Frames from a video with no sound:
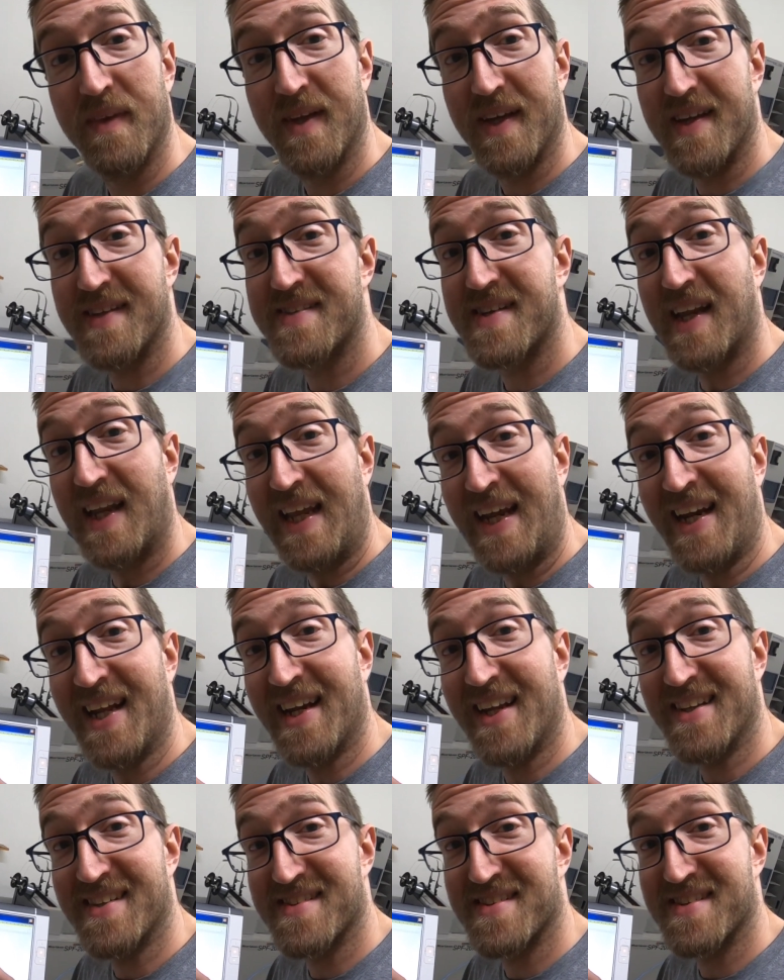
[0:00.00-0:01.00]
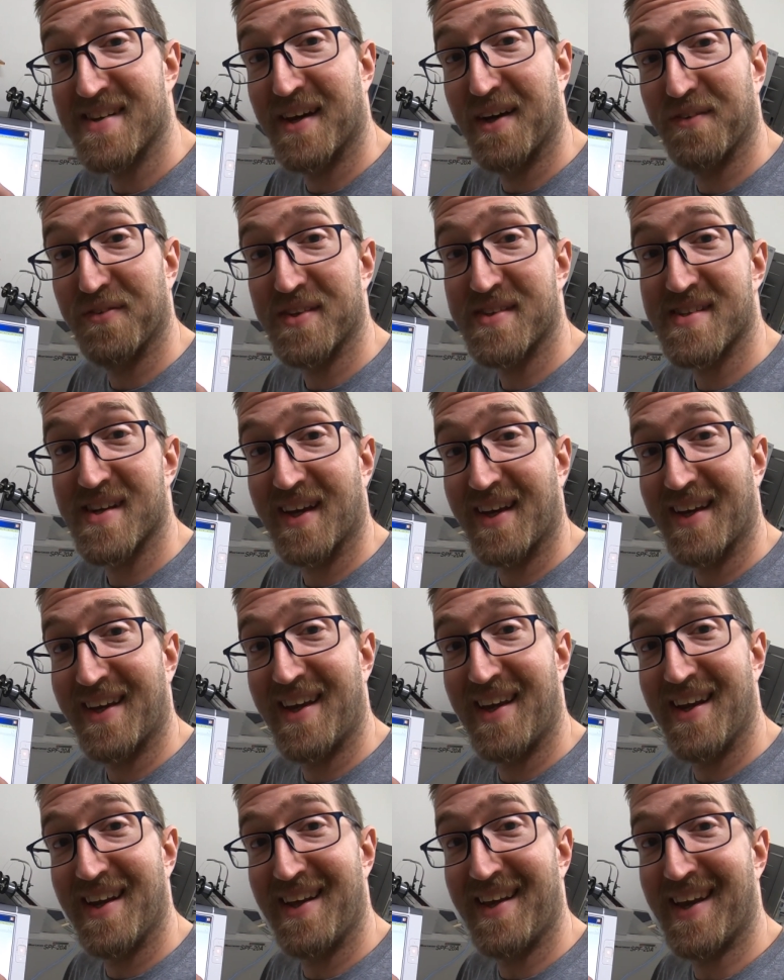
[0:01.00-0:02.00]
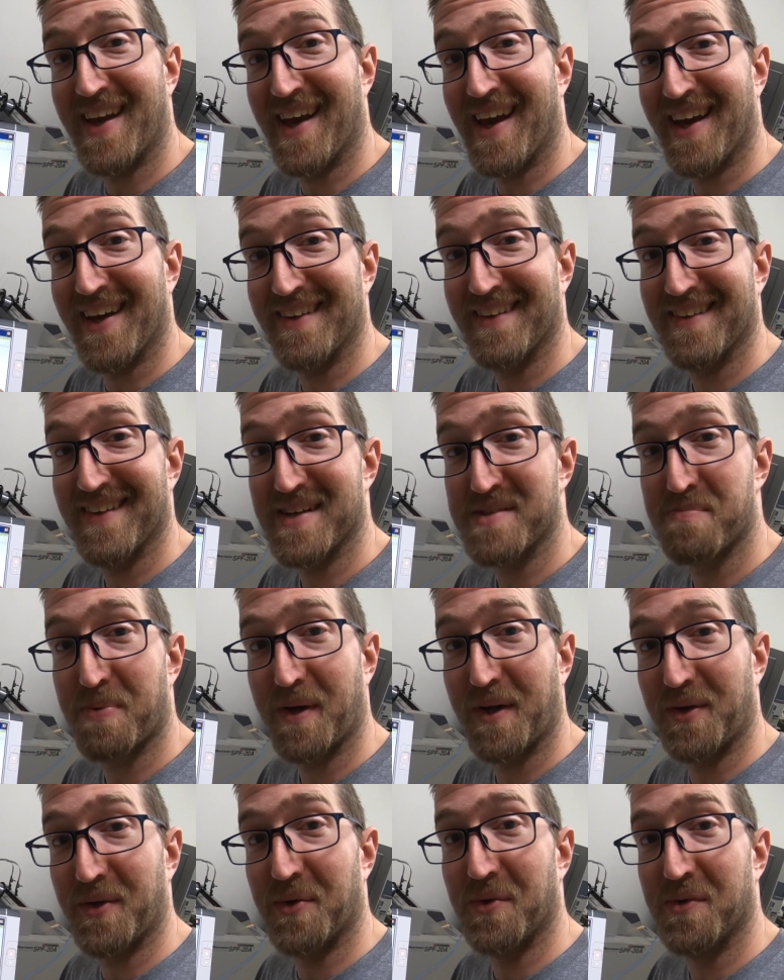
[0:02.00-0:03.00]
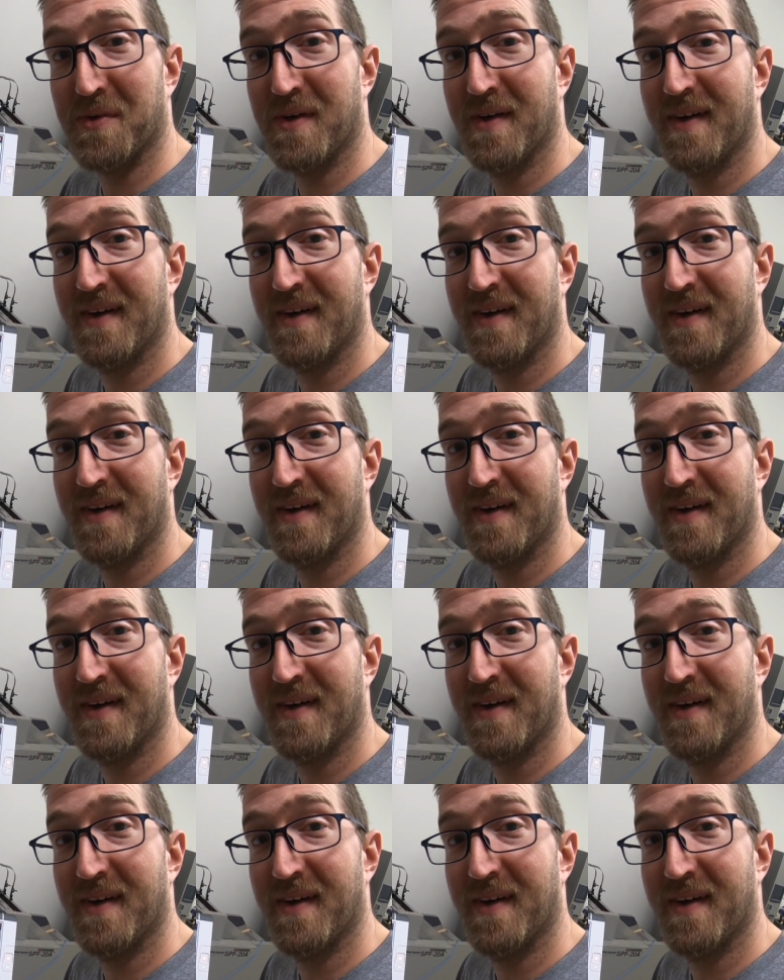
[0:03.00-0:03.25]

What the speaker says: It's cleaning itself. It's like a kitty cat. That's pretty cool.